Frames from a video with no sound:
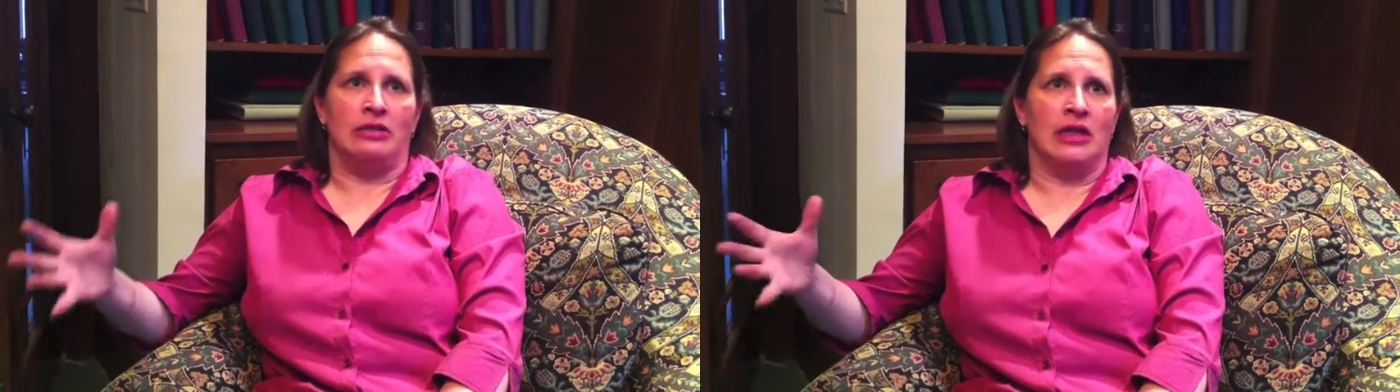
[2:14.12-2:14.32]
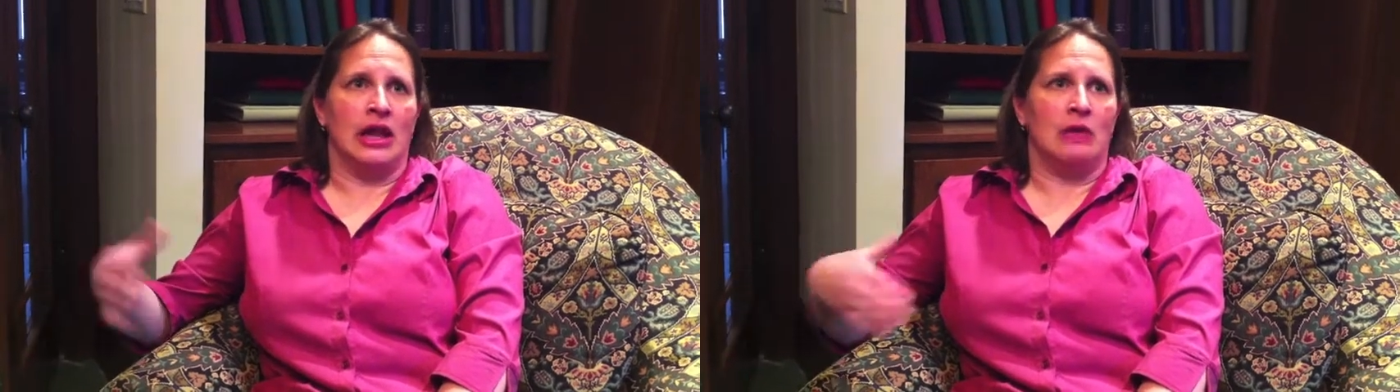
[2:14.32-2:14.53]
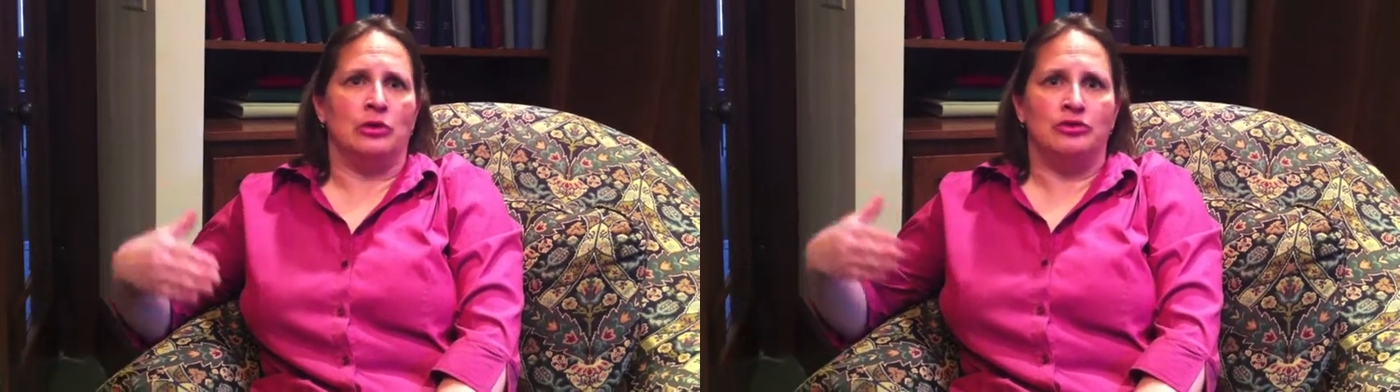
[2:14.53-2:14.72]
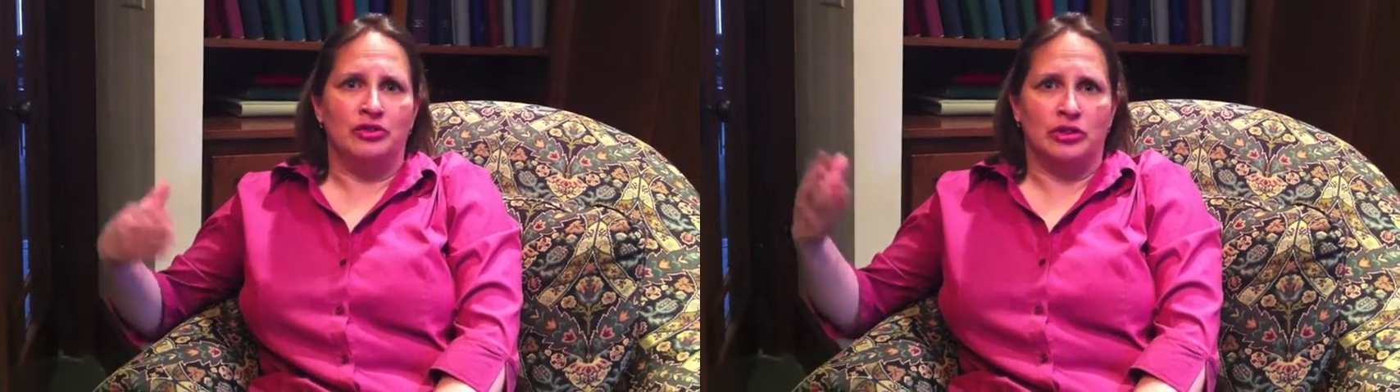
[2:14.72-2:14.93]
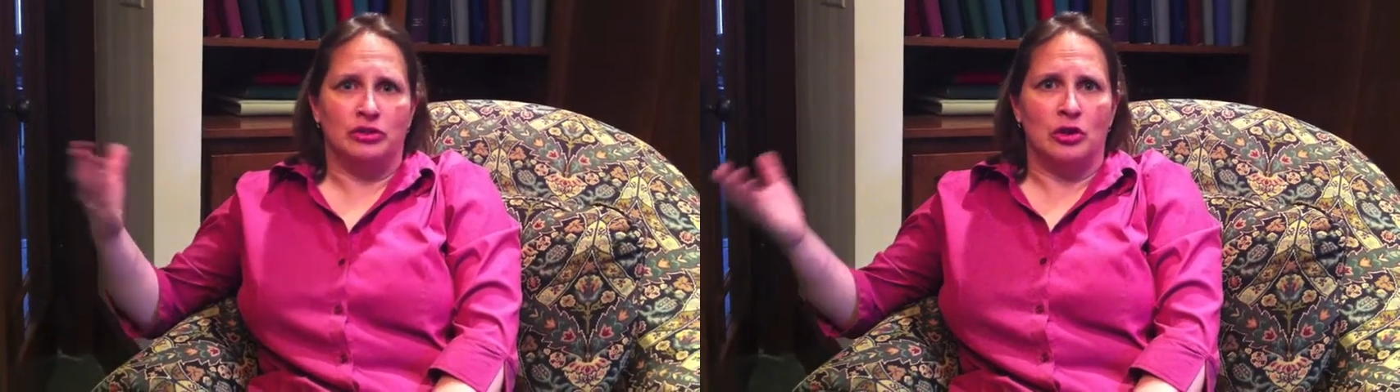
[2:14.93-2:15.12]
Then I would
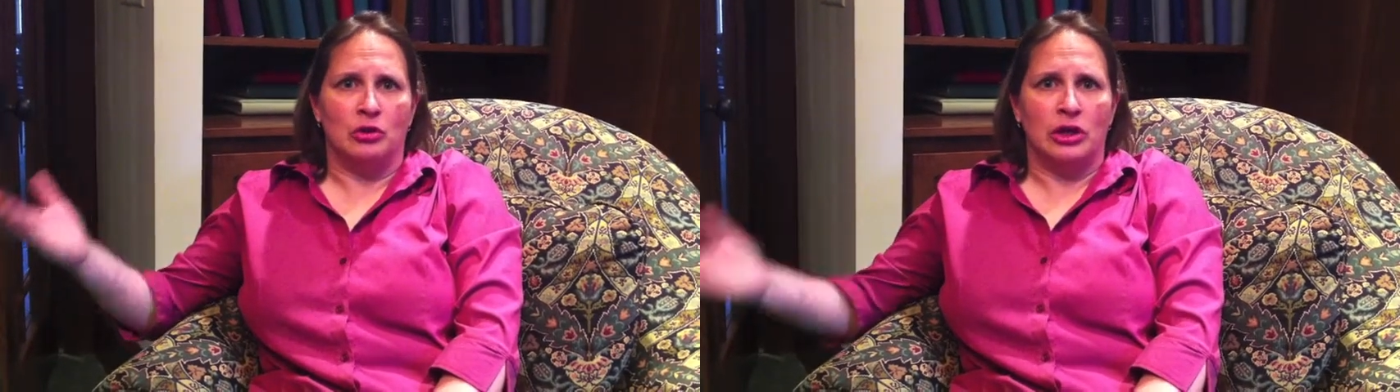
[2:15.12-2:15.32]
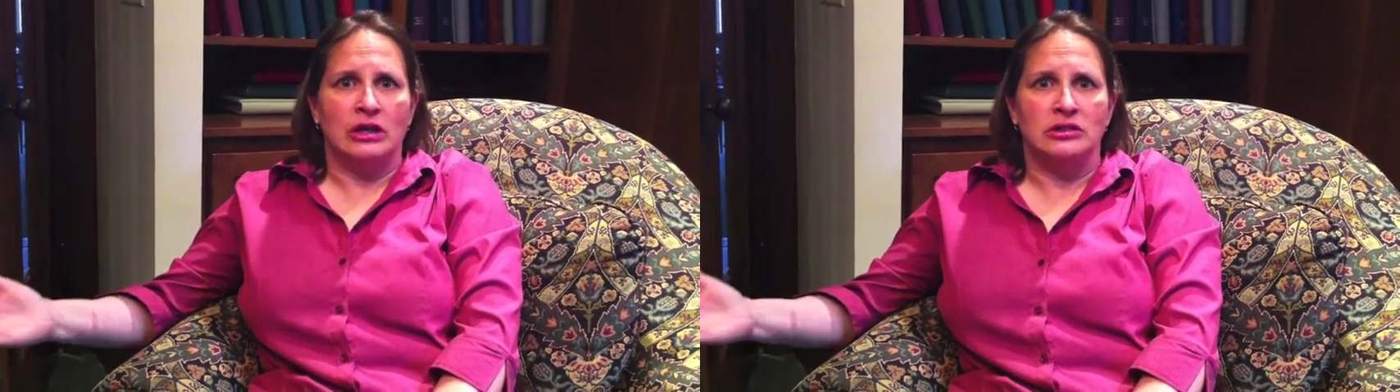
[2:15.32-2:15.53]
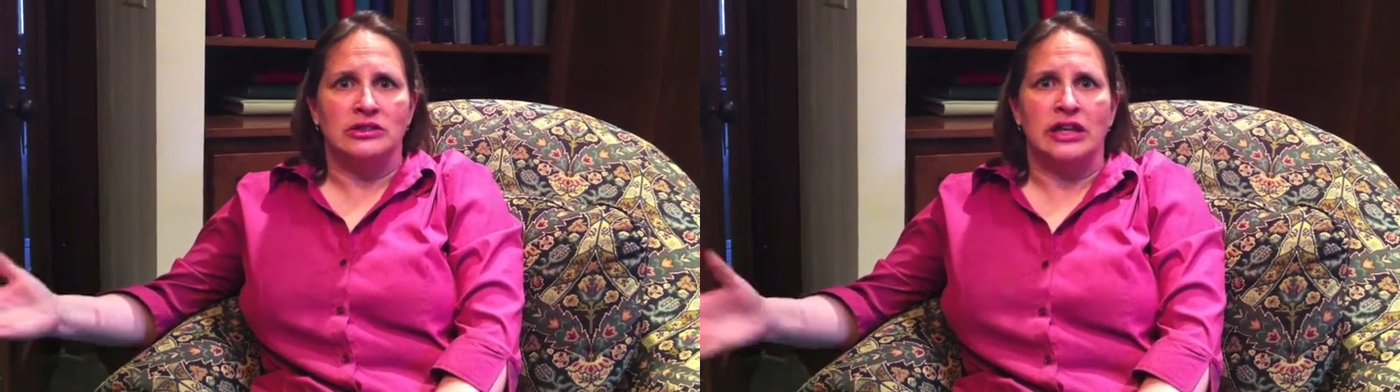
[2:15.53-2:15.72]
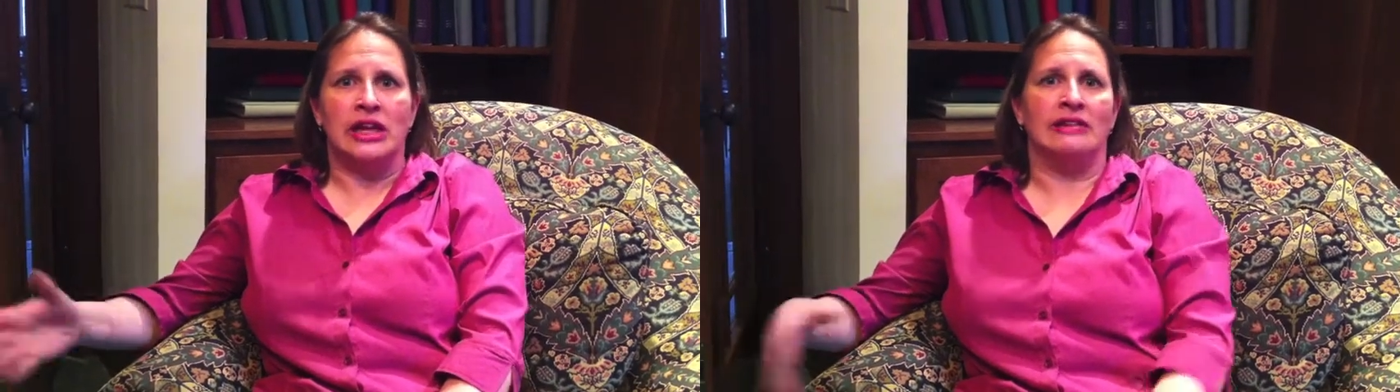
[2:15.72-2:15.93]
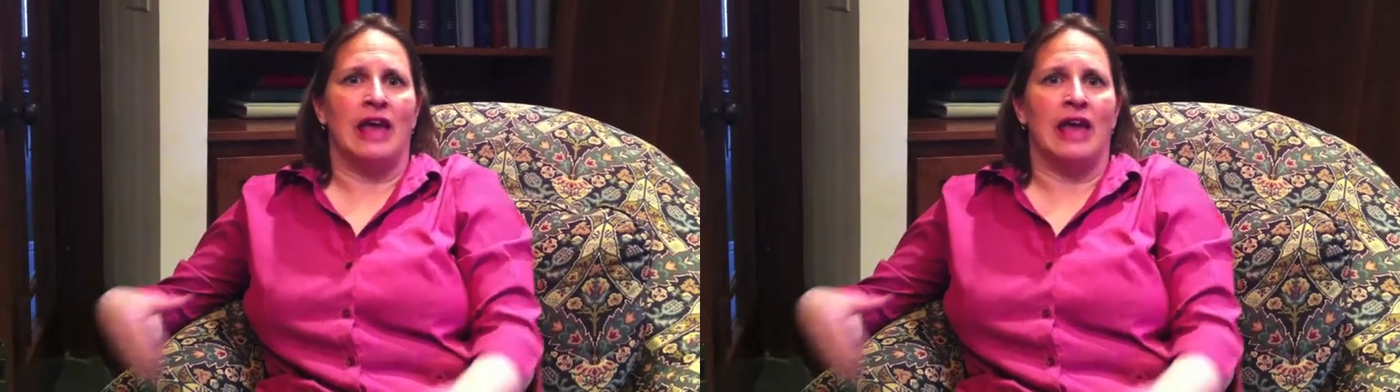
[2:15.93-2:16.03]
feel so guilty,